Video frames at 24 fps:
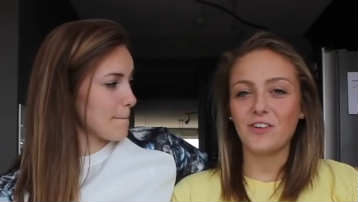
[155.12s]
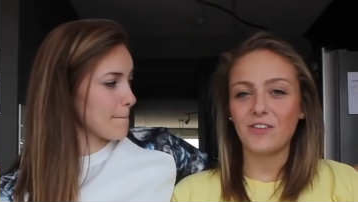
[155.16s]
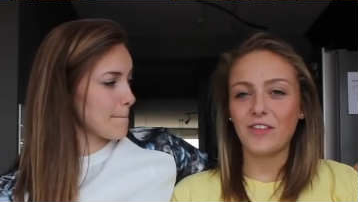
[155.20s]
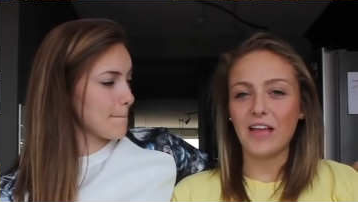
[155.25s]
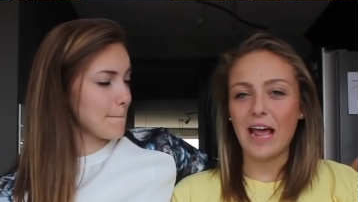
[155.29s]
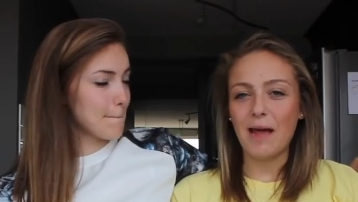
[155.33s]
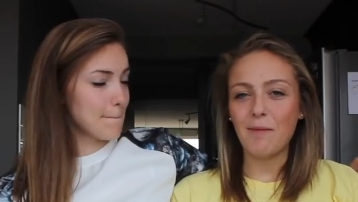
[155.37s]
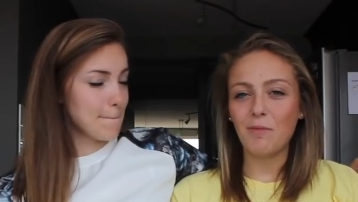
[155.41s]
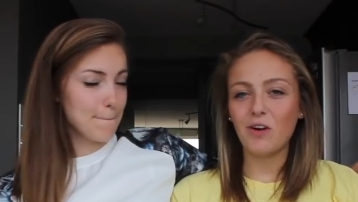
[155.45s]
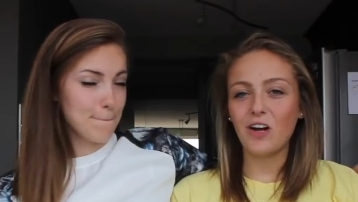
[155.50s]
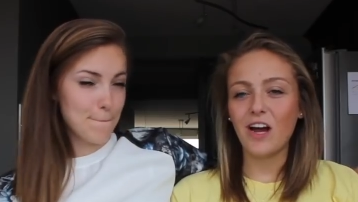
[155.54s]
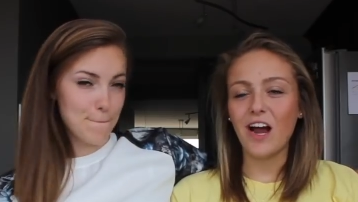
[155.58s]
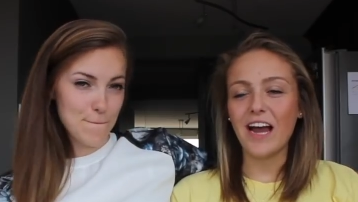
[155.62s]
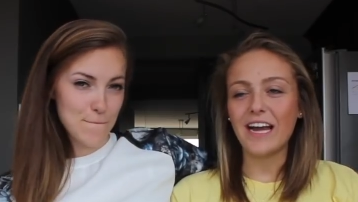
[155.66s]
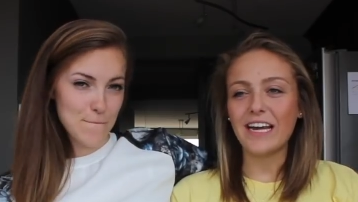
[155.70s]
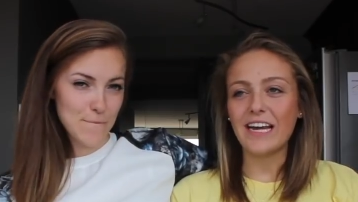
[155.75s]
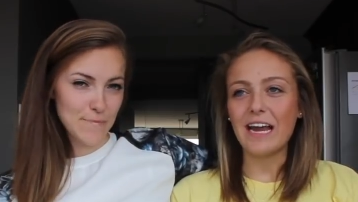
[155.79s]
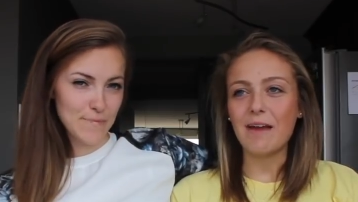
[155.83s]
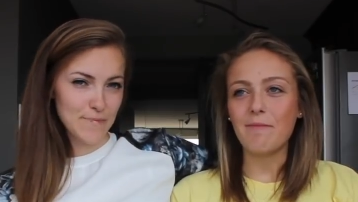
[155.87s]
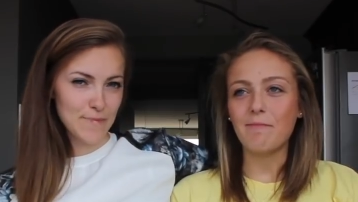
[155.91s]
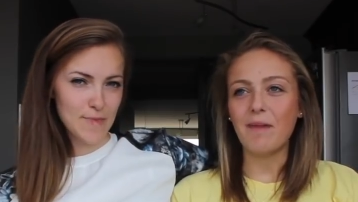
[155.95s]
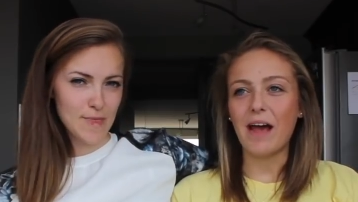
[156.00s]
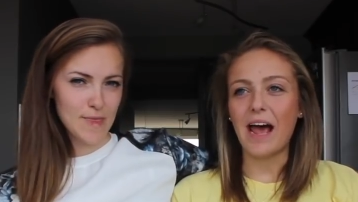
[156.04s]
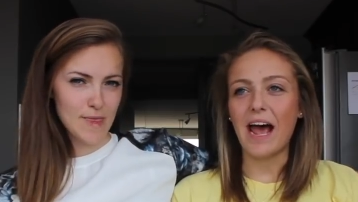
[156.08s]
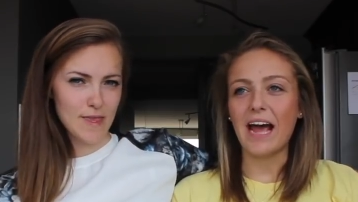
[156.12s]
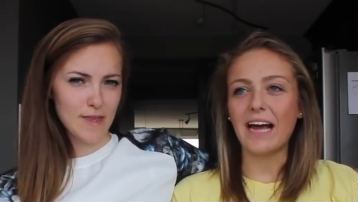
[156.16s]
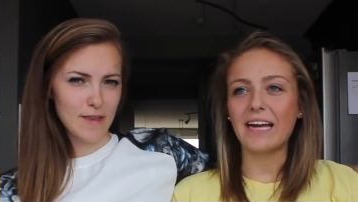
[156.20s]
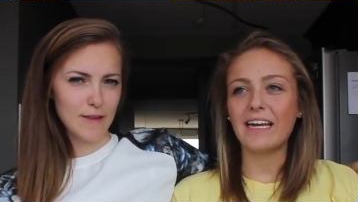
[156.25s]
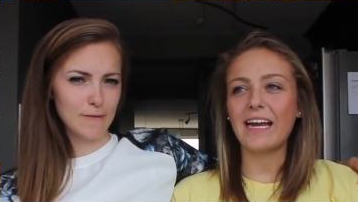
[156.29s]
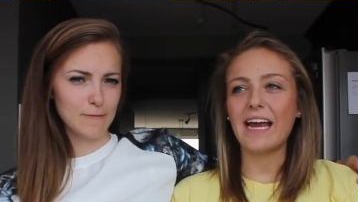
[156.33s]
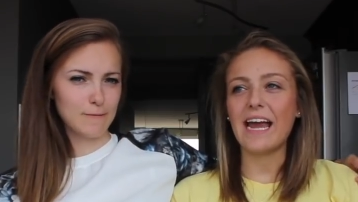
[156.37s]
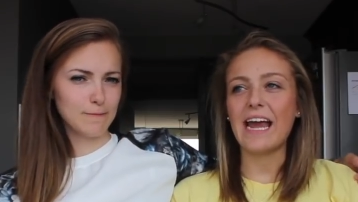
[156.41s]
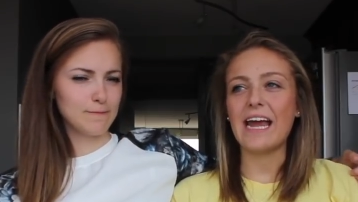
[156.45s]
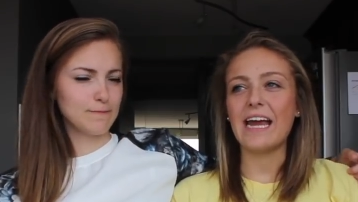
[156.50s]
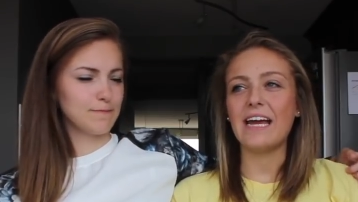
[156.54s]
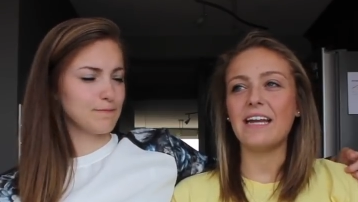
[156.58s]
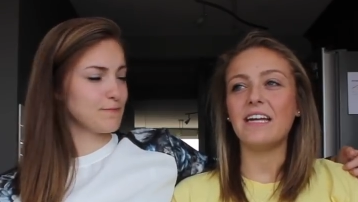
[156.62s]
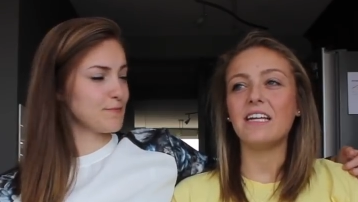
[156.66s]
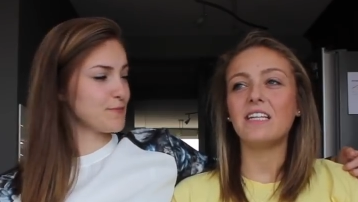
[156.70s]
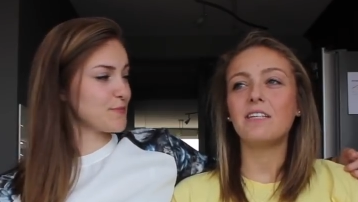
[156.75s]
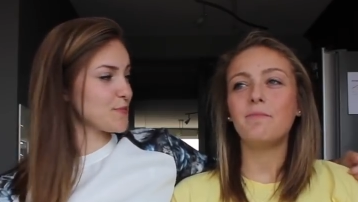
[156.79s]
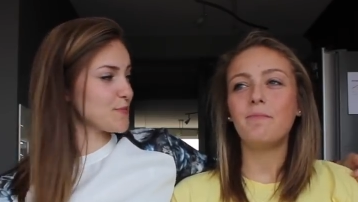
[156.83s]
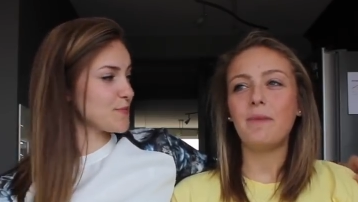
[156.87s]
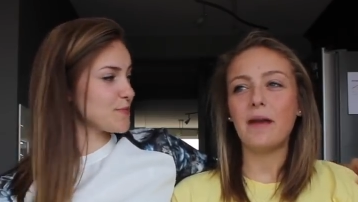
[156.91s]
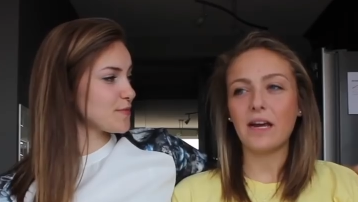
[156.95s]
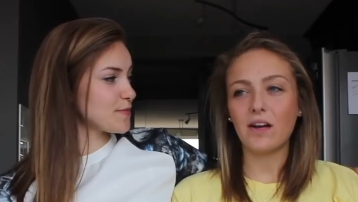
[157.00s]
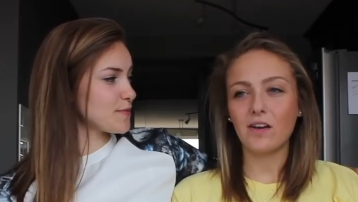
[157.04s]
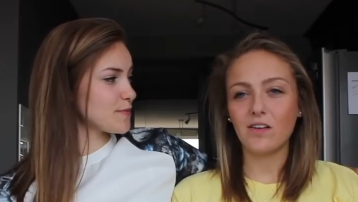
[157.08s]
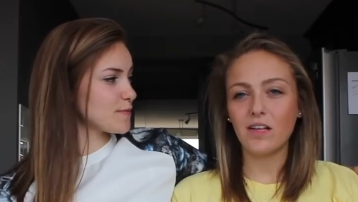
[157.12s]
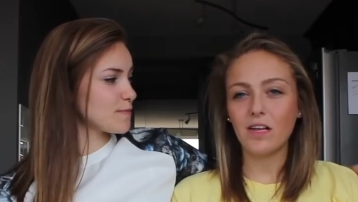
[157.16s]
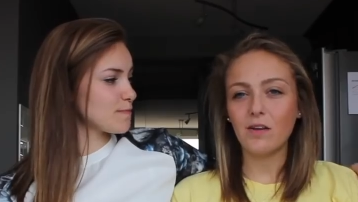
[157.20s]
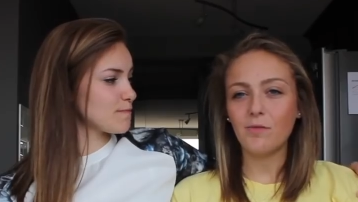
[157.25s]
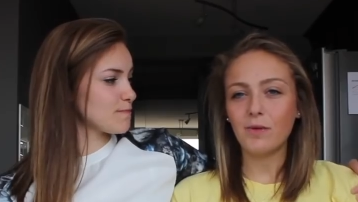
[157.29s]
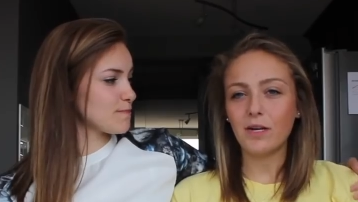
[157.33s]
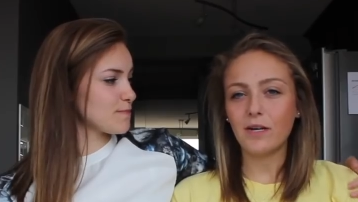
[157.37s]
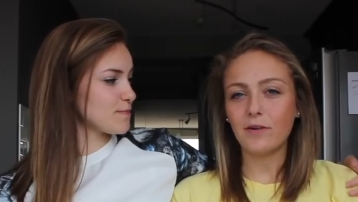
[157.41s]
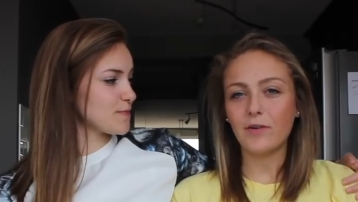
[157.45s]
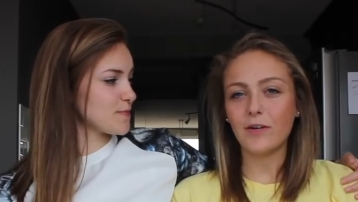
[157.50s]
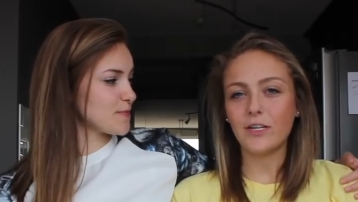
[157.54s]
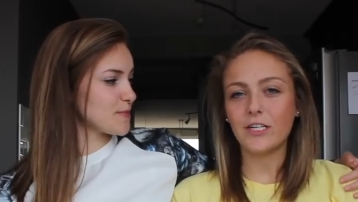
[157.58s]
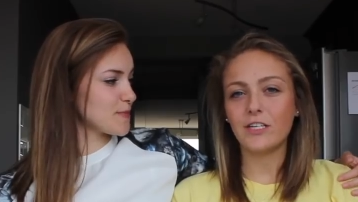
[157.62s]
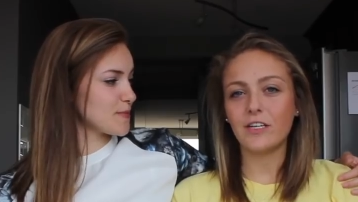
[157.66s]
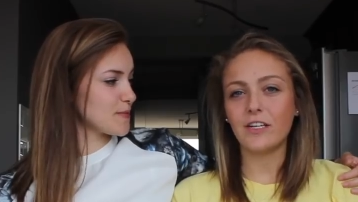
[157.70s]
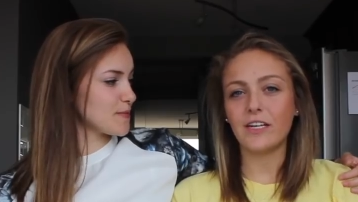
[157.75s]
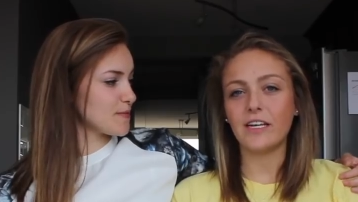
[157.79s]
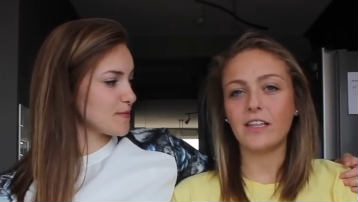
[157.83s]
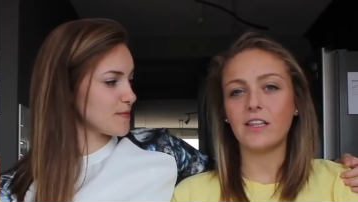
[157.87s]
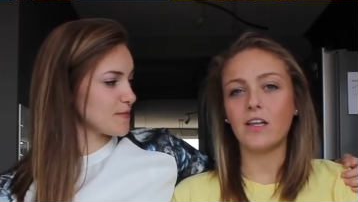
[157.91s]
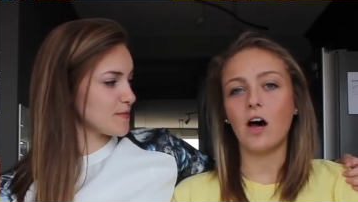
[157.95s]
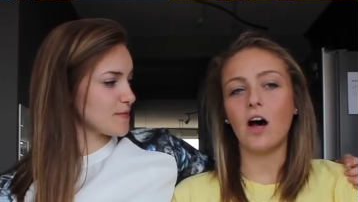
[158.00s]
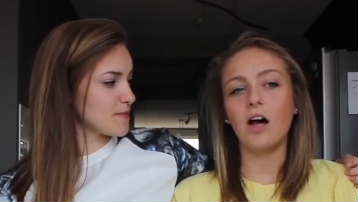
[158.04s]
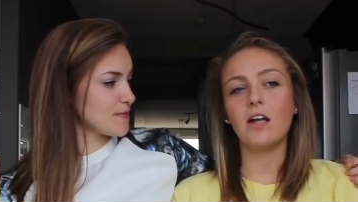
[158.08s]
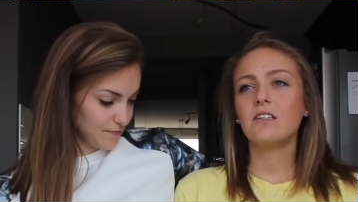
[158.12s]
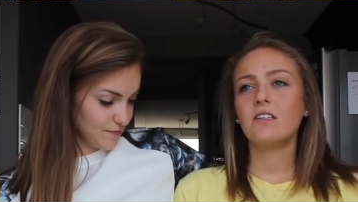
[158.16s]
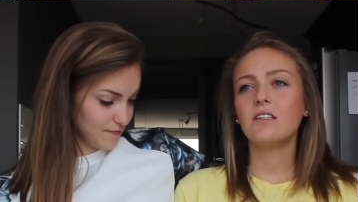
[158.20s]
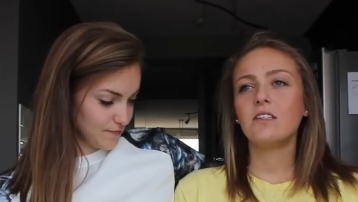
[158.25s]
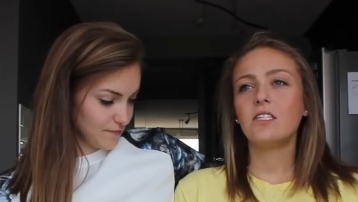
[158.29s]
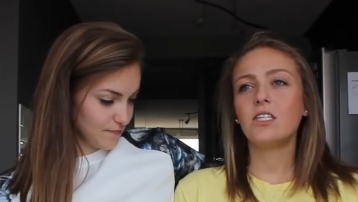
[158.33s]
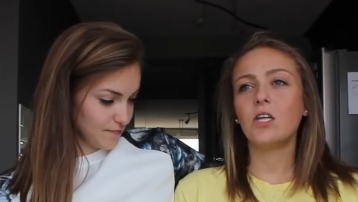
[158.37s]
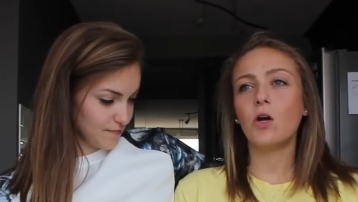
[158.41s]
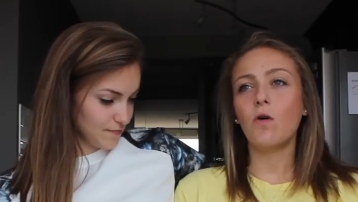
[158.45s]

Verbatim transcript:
Speaker 1: So the MRI came back and it's bigger than we originally thought.